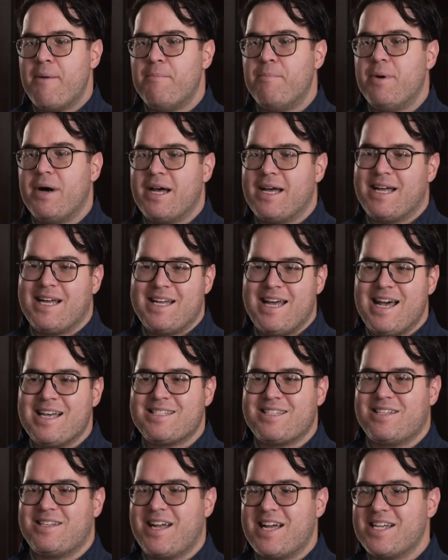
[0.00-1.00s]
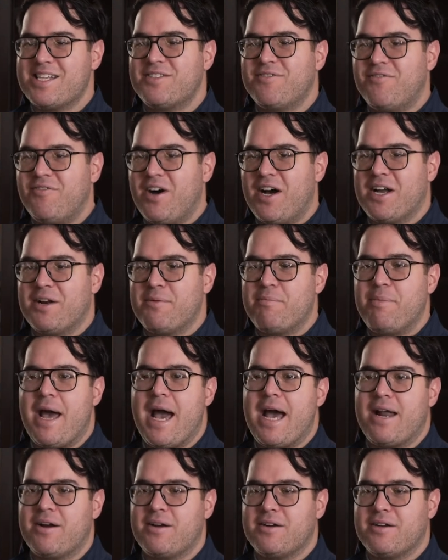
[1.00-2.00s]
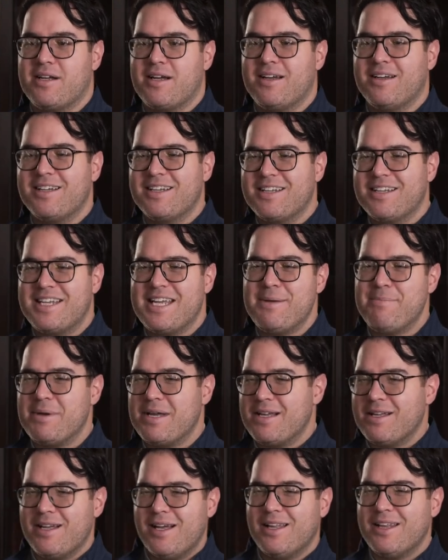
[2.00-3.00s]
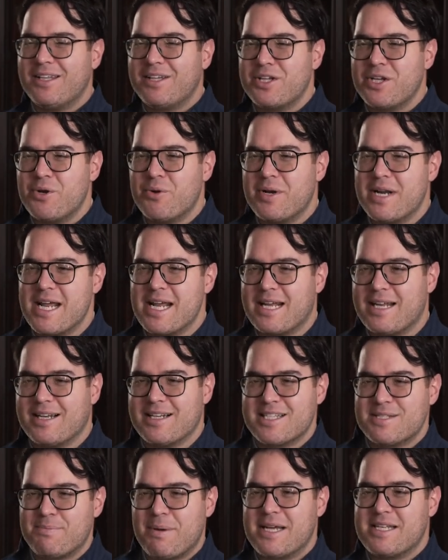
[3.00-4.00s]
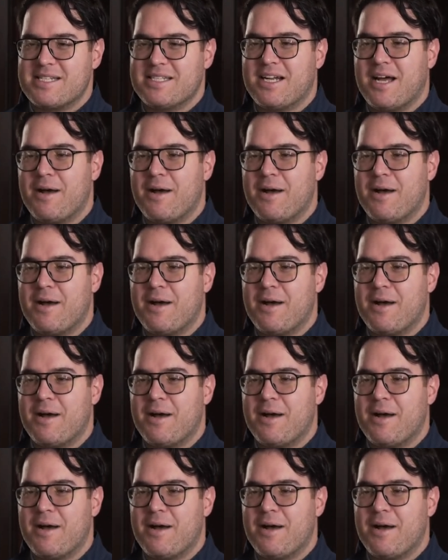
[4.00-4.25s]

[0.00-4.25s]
but it has a nice fun pattern to keep it a little unique and spice it